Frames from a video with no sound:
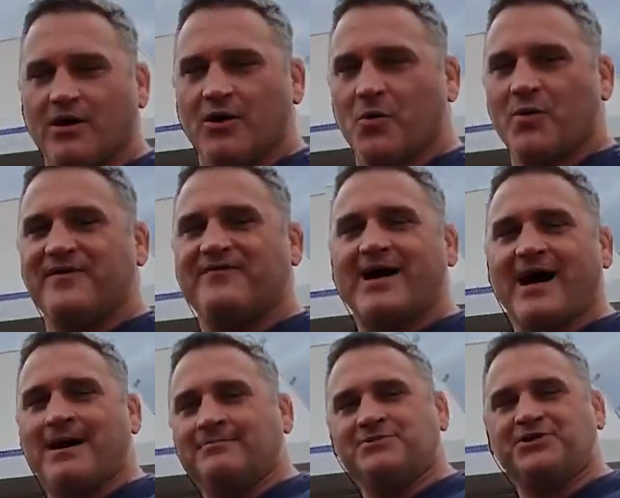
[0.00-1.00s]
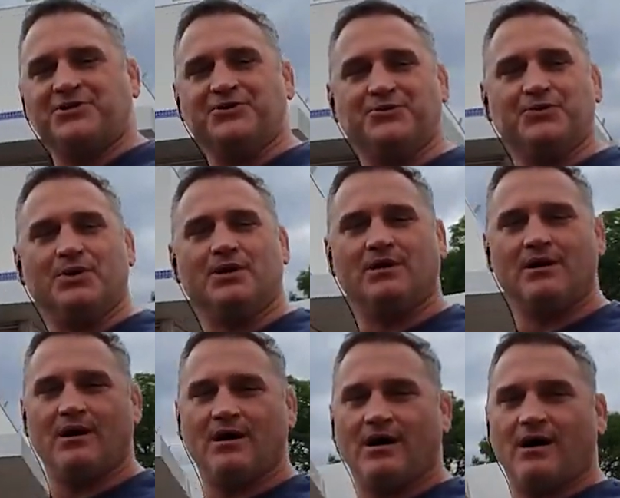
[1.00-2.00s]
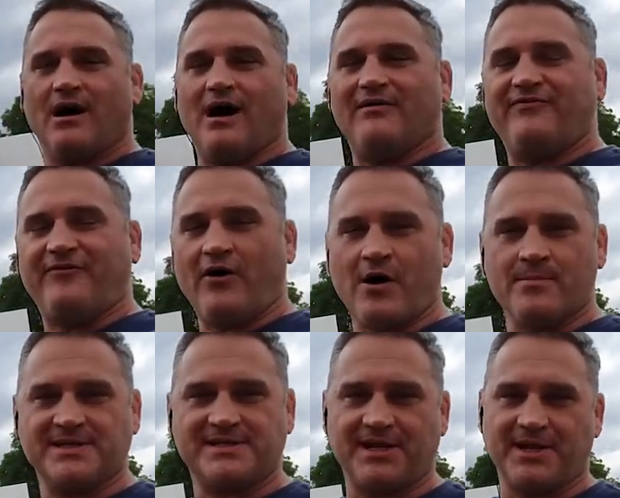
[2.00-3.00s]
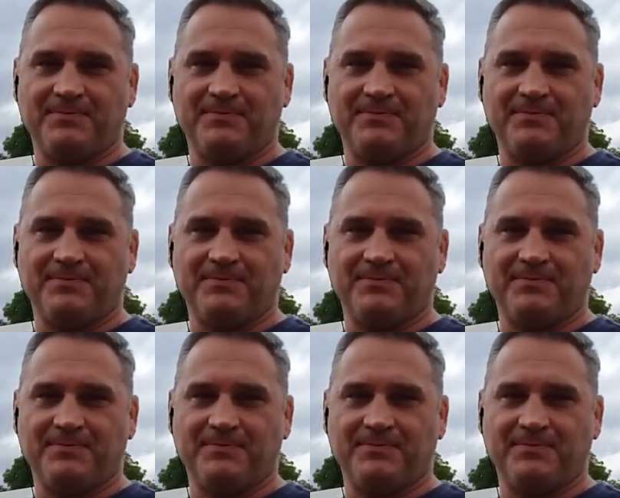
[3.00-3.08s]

We've come to a pharmacy,